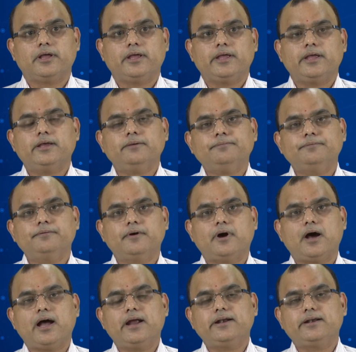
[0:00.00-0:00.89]
if
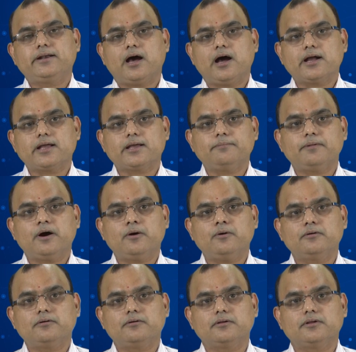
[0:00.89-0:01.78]
I talk
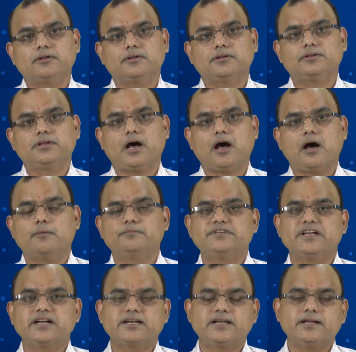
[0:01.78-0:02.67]
about the
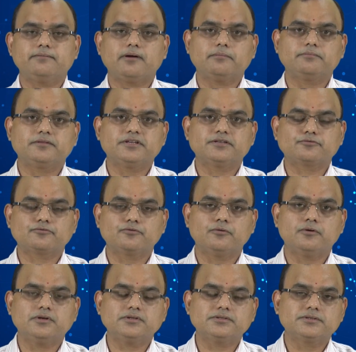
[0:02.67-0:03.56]
objective of this
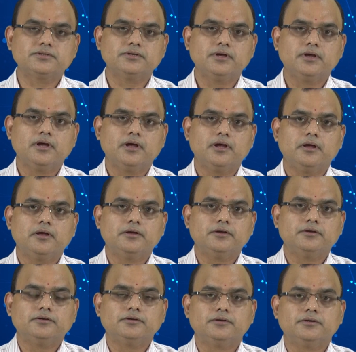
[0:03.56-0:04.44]
course,
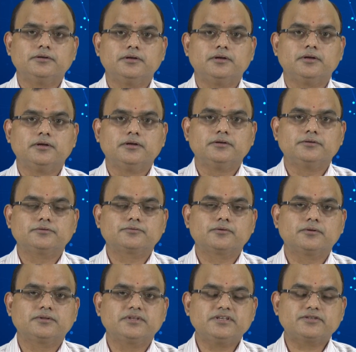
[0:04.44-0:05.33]

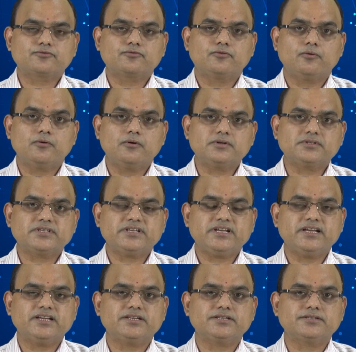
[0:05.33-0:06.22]
so this course
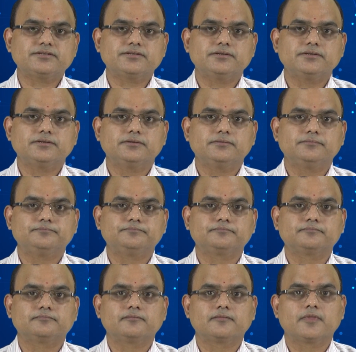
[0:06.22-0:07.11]
is
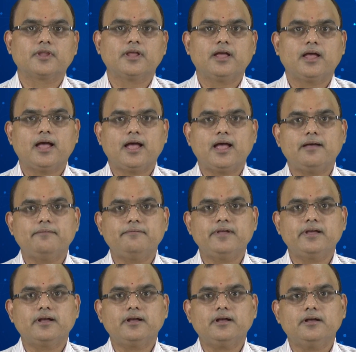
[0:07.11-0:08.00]

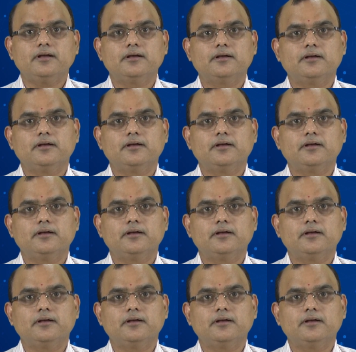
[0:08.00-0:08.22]
having